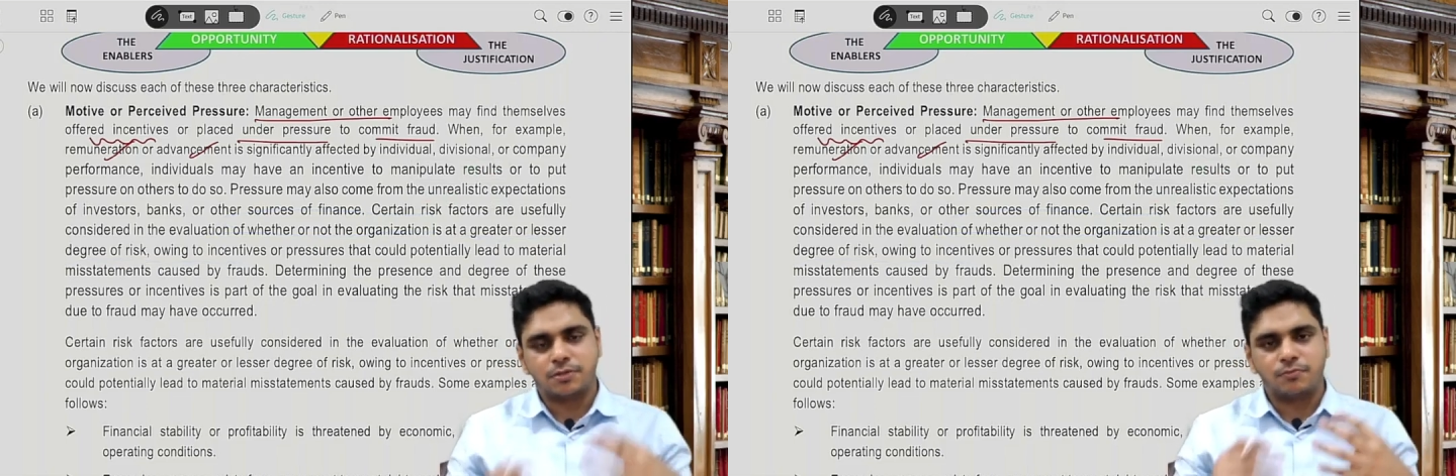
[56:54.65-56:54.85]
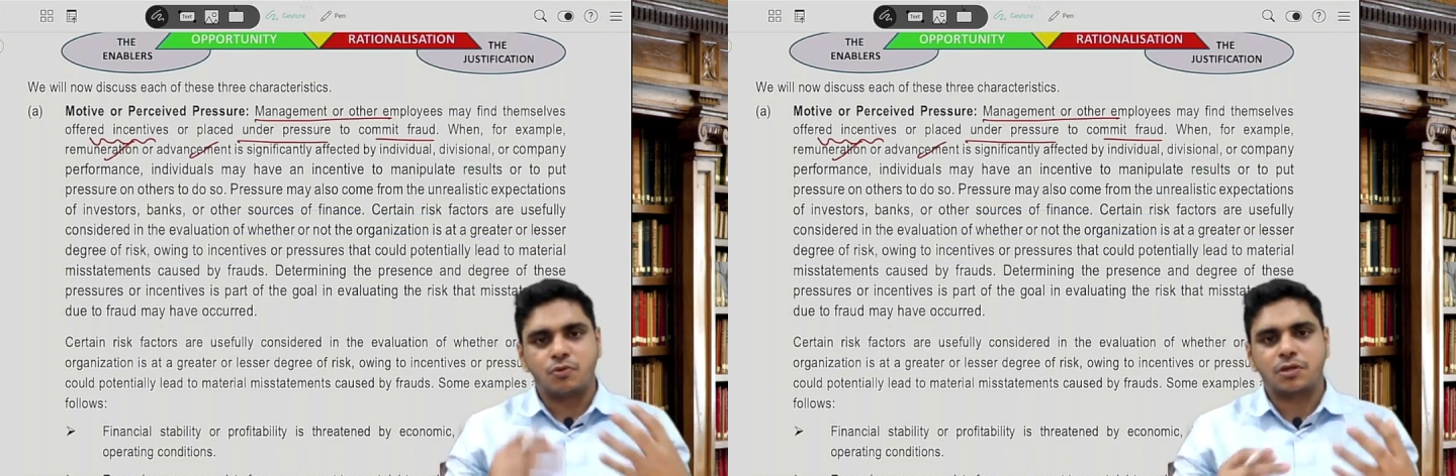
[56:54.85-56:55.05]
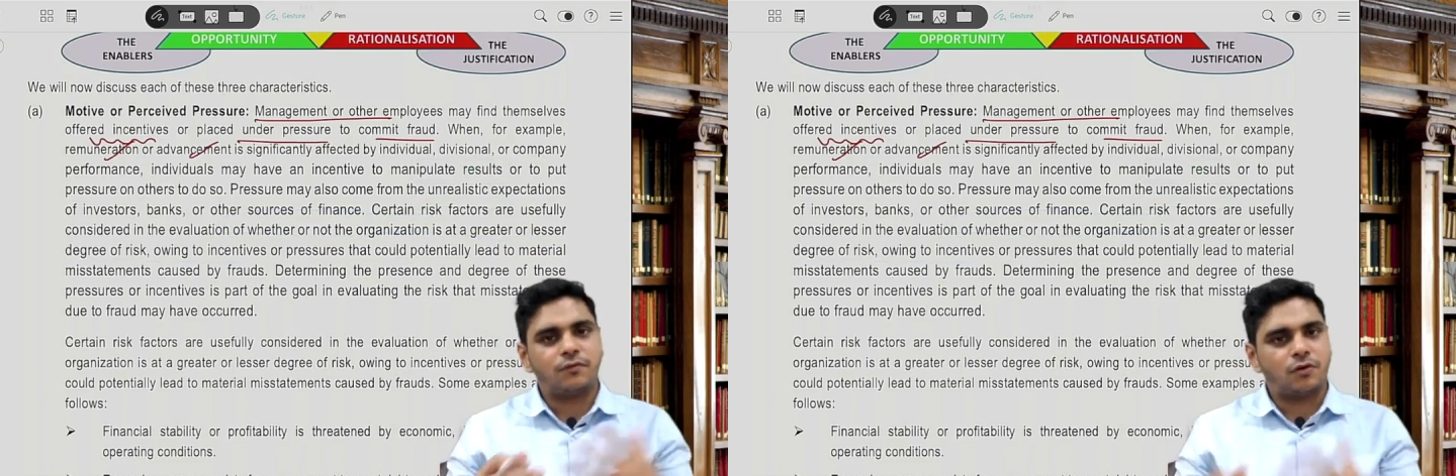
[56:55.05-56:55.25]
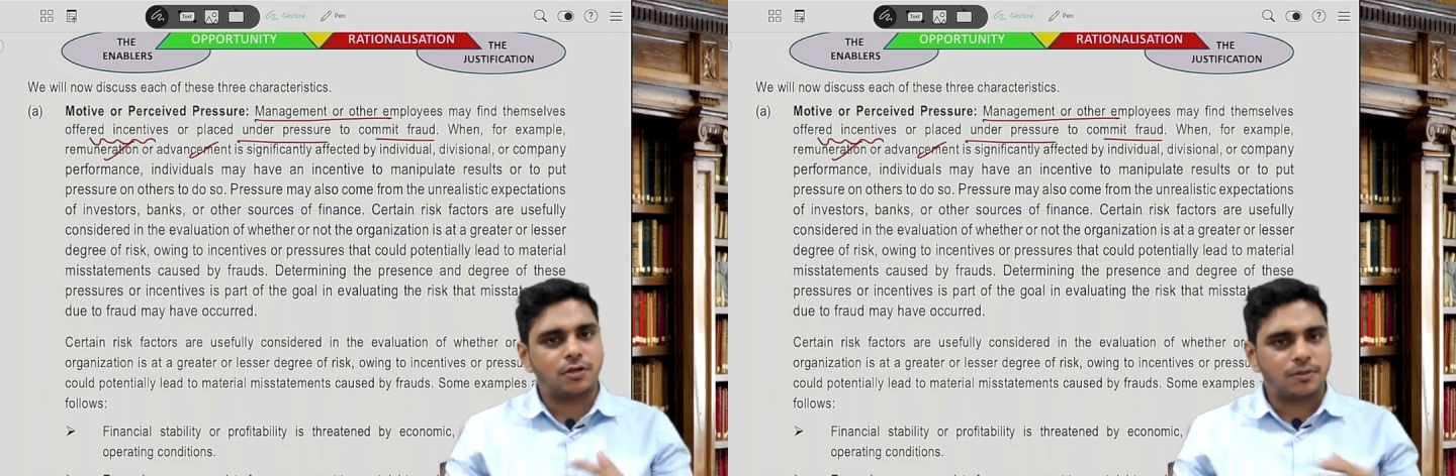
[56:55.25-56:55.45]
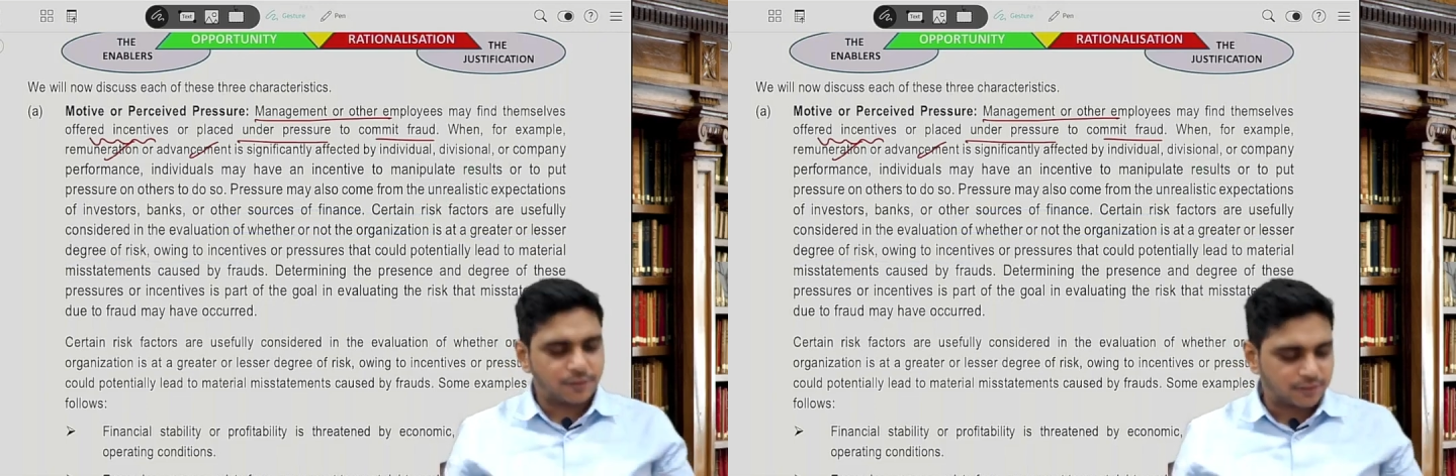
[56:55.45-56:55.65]
it motive or
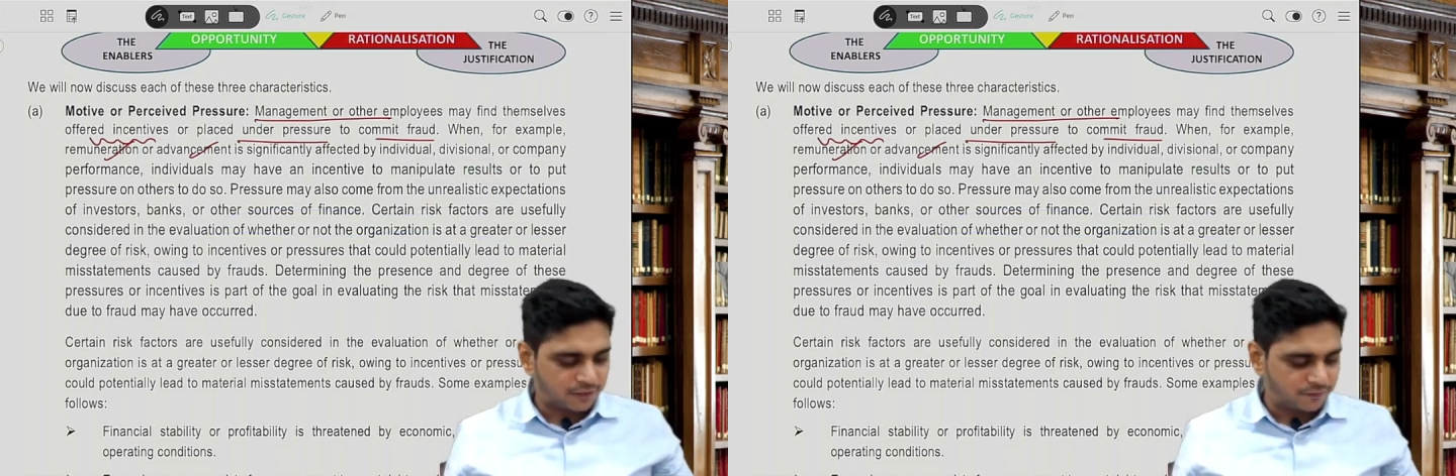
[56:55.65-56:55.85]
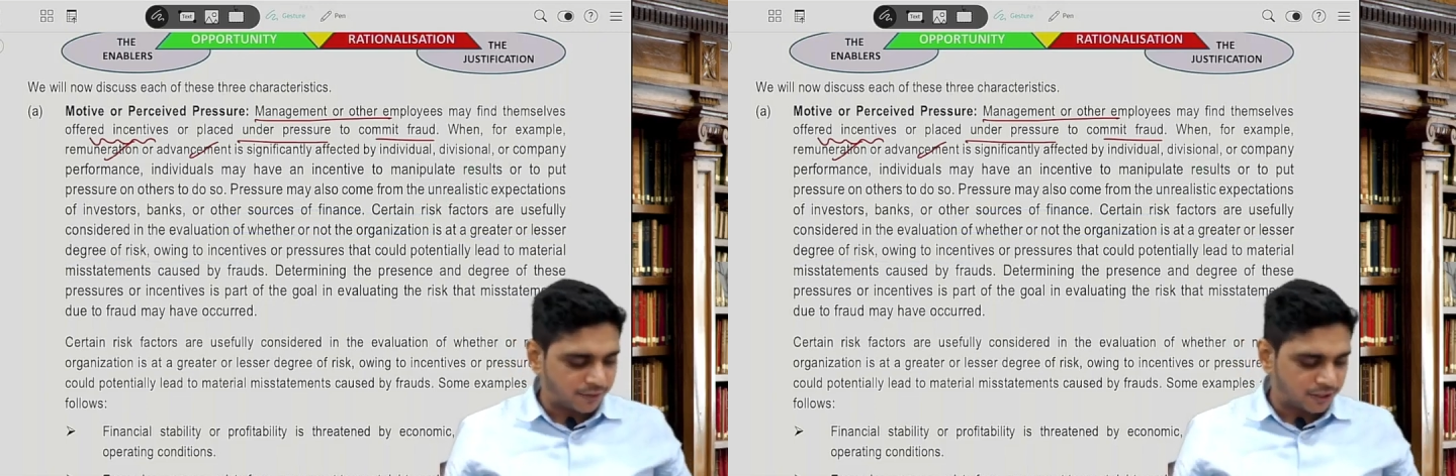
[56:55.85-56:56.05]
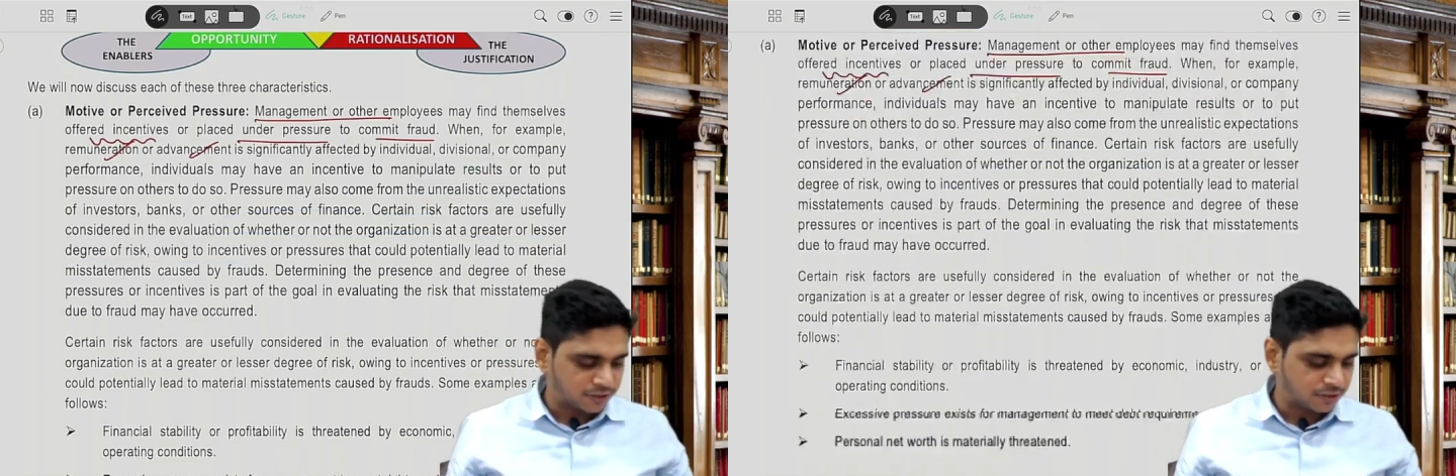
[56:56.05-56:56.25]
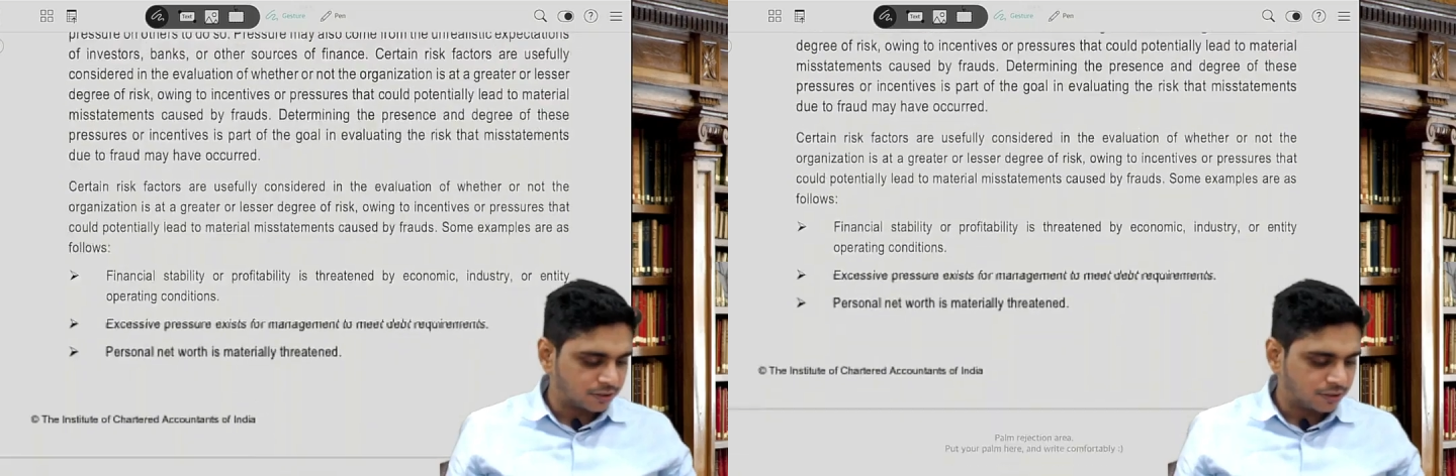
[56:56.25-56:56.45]
perceived pressure.